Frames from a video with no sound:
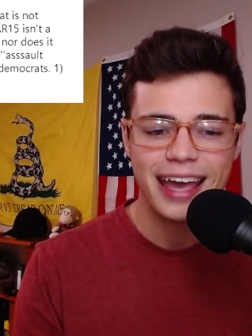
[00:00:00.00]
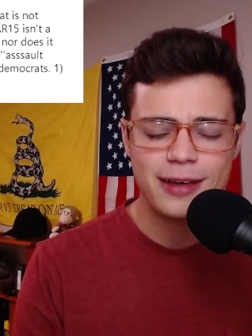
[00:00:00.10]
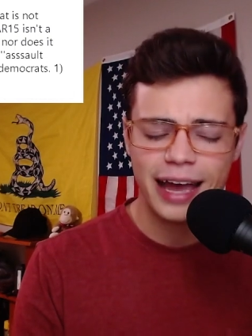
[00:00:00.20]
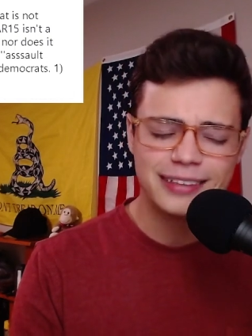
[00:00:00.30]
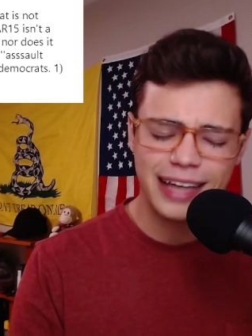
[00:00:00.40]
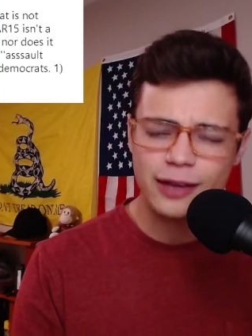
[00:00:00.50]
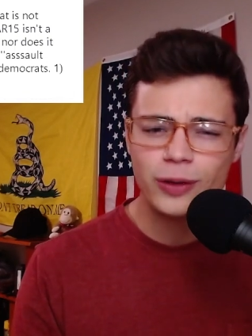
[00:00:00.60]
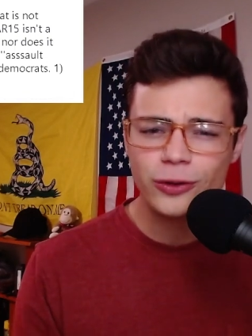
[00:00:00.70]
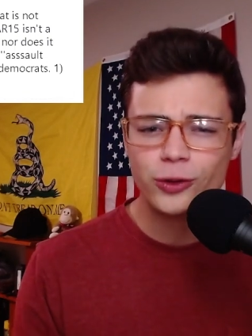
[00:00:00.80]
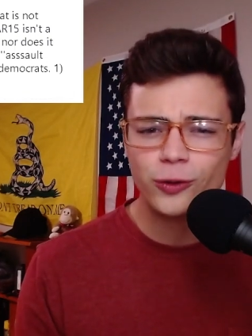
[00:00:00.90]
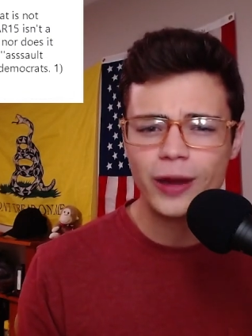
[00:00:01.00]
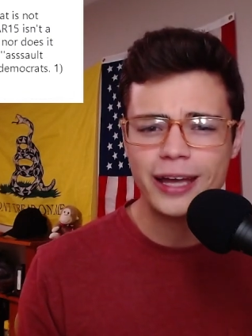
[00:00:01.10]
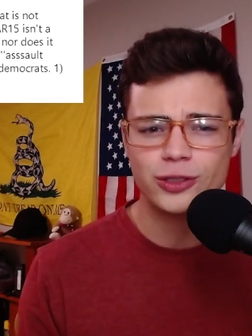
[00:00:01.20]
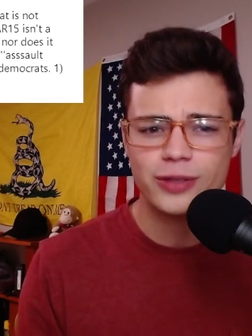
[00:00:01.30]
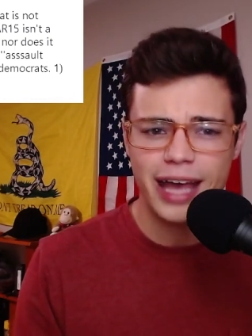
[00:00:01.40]
I will grant
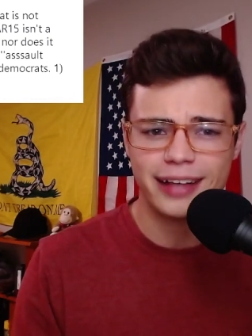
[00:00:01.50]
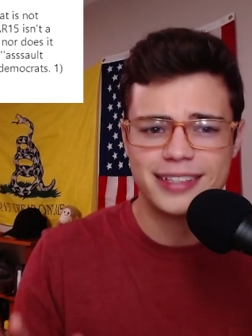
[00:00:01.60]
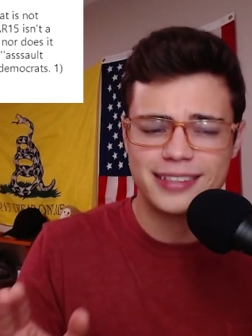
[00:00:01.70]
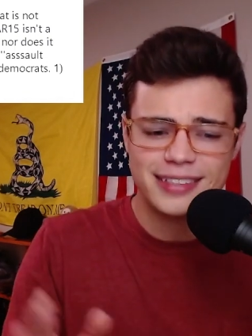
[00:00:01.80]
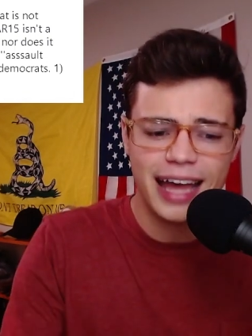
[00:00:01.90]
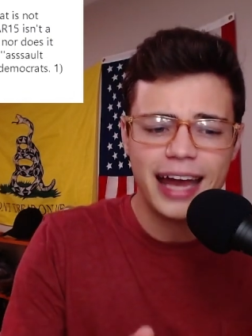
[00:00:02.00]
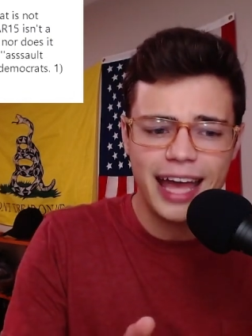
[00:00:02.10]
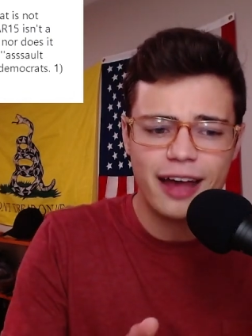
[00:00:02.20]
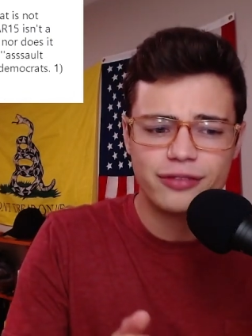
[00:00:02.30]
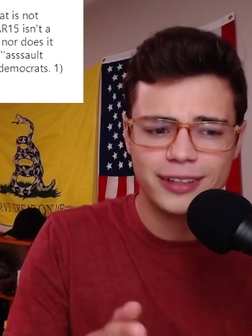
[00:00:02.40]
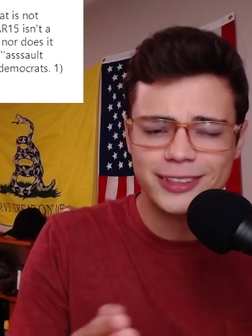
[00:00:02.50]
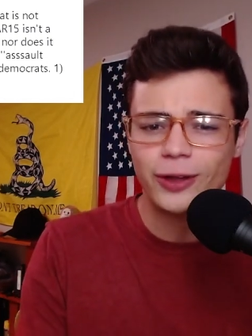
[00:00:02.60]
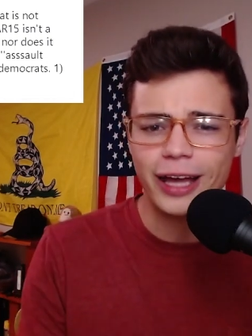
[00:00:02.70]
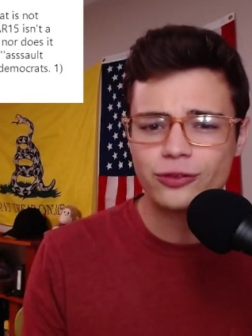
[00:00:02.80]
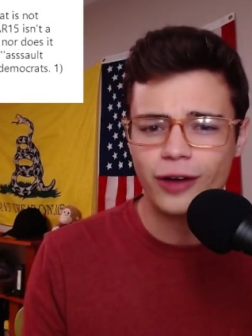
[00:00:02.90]
you, yes, it does not have a
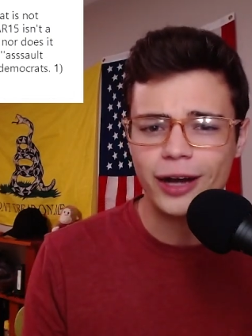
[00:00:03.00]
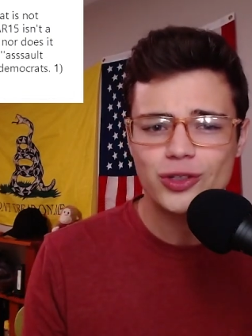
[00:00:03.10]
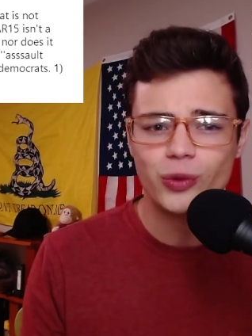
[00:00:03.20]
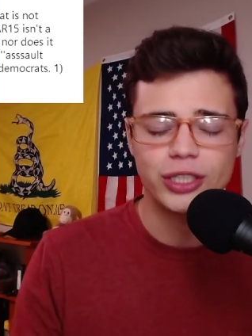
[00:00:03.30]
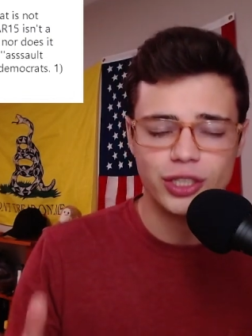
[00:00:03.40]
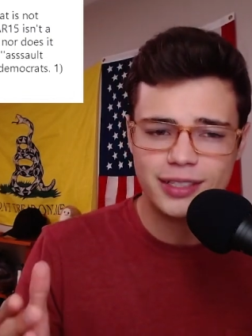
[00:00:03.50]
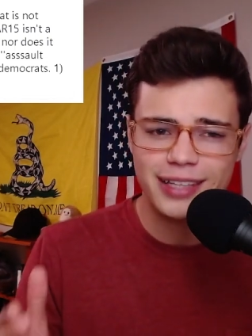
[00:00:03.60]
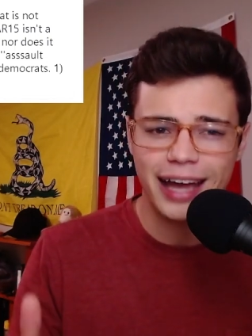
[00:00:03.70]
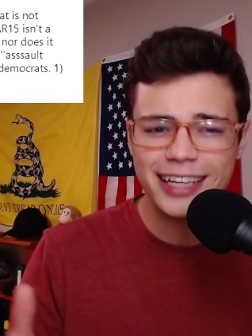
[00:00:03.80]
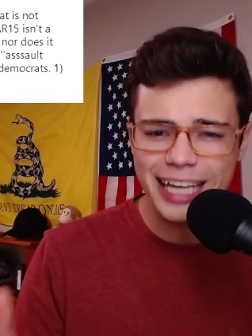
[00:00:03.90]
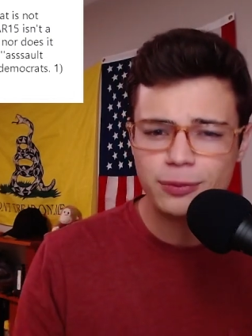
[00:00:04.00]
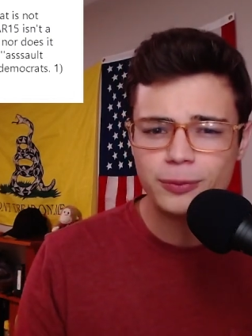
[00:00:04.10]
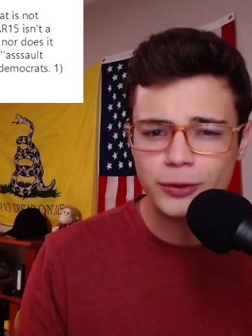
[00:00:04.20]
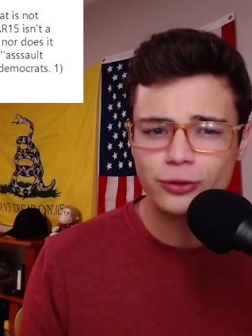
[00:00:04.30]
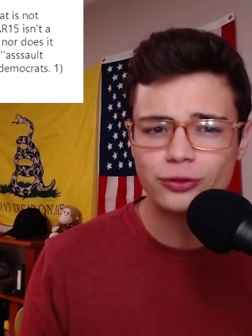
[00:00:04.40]
select fire switch. It is not
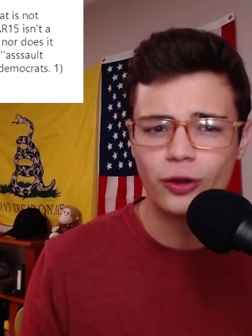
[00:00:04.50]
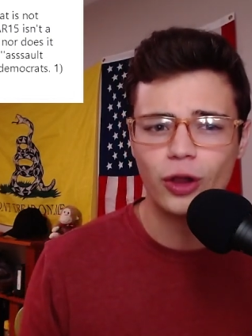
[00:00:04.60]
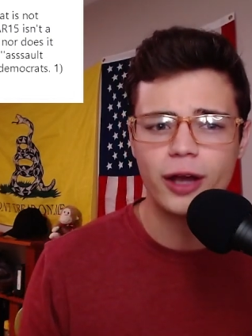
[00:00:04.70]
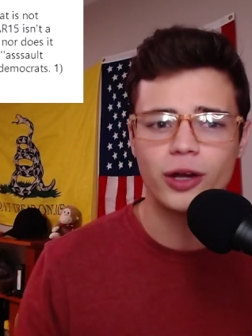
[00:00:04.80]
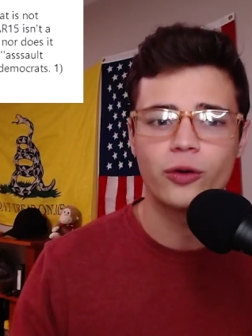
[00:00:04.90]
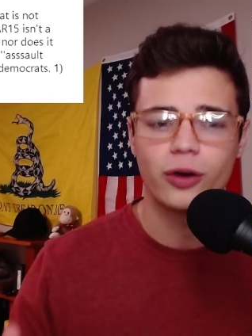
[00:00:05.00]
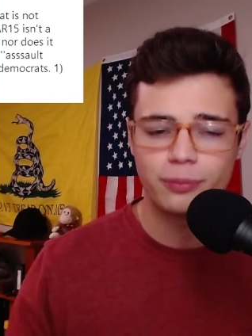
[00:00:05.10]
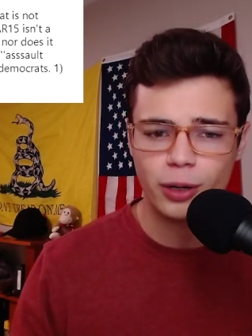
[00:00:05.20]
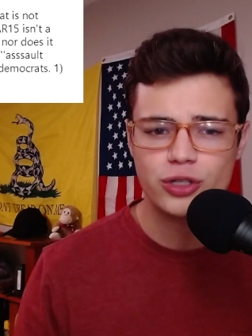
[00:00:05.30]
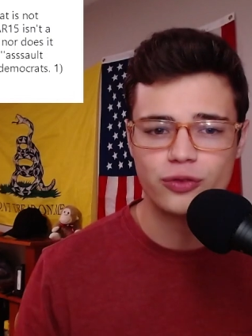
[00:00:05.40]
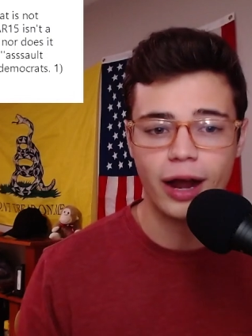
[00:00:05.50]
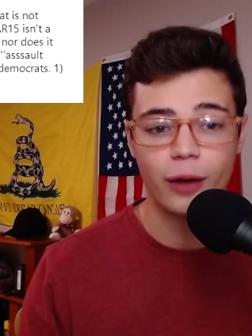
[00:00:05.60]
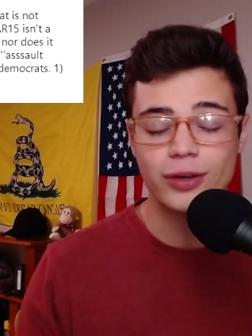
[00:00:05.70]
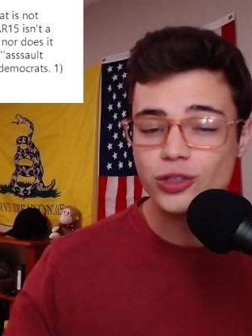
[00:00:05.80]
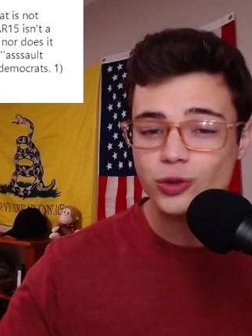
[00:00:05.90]
capable of full auto or burst fire,
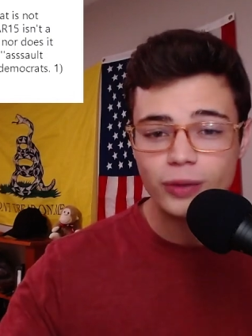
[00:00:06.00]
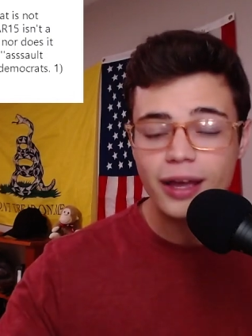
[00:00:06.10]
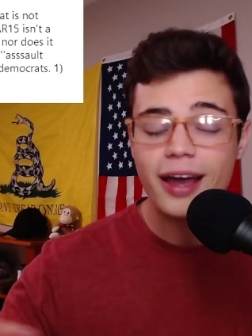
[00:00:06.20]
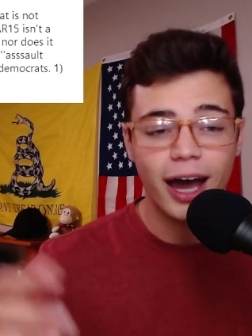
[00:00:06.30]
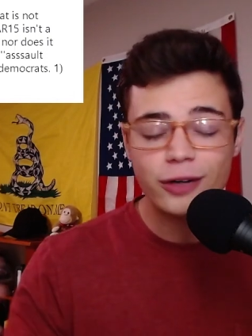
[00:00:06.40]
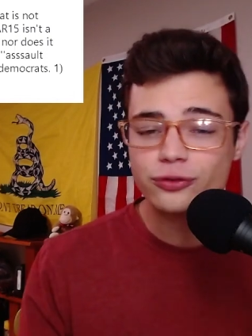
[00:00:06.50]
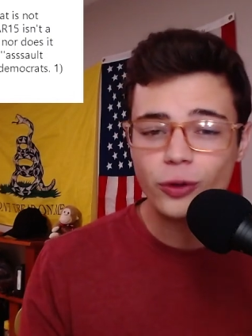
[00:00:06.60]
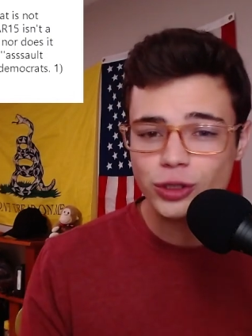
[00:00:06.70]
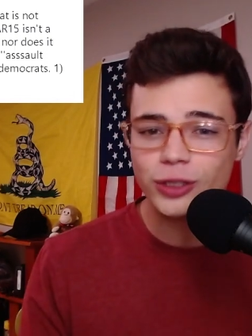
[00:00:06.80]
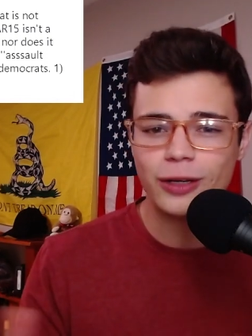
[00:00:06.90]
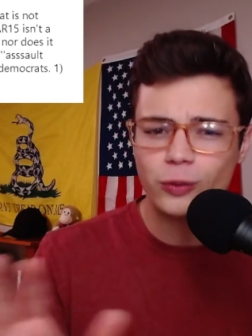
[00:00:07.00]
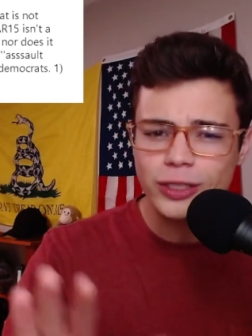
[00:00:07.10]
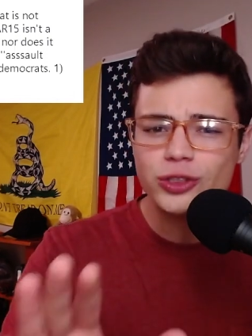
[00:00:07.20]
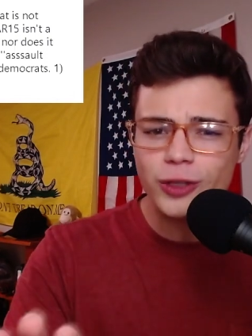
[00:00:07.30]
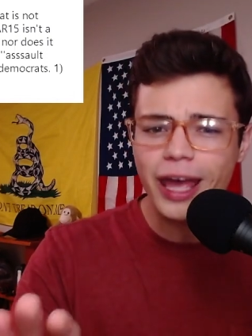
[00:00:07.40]
which is unfortunate. We
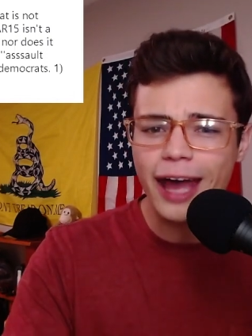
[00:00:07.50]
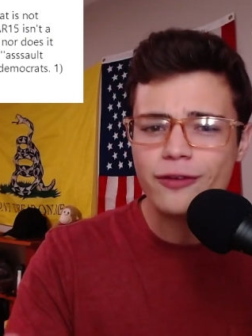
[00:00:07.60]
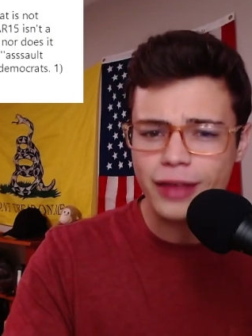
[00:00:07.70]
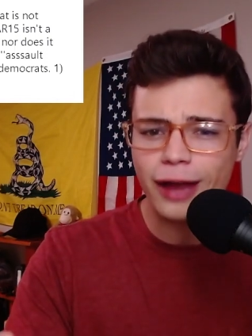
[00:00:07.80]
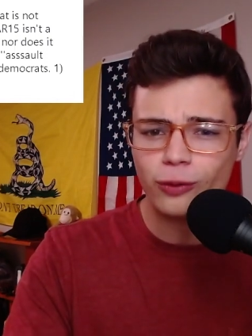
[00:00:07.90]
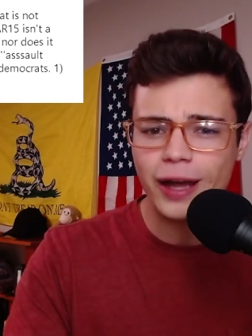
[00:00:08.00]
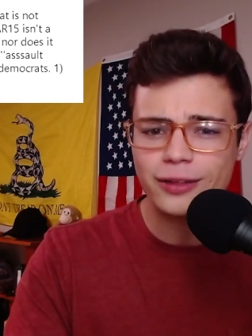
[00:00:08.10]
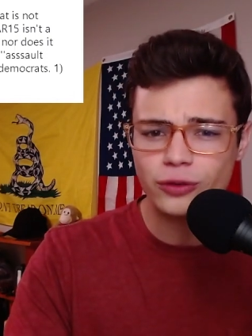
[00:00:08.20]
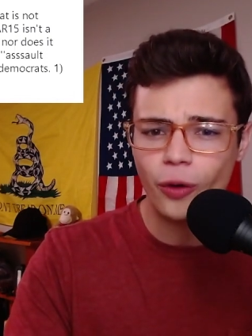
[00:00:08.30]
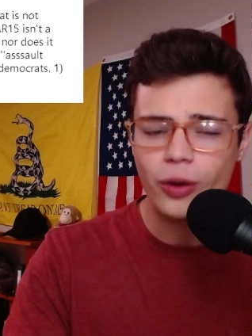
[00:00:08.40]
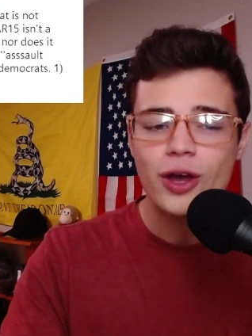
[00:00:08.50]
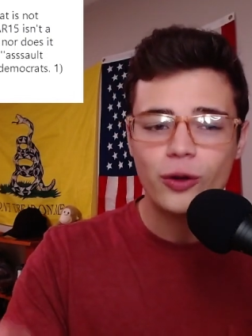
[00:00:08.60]
should have that right, though.